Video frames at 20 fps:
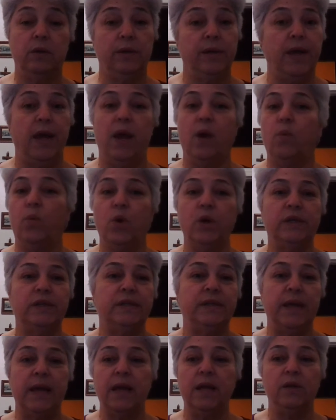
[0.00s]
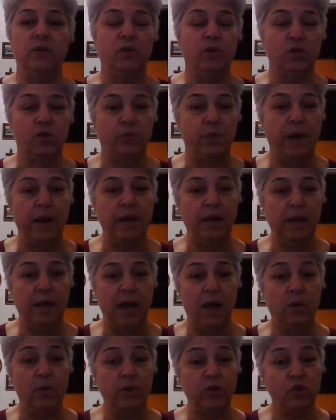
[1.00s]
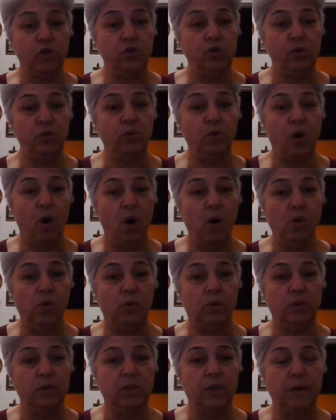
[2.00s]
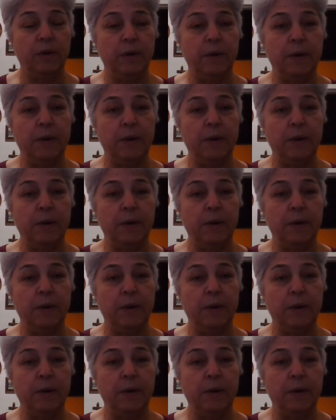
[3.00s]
Can't wear sandals right now. It's too cold.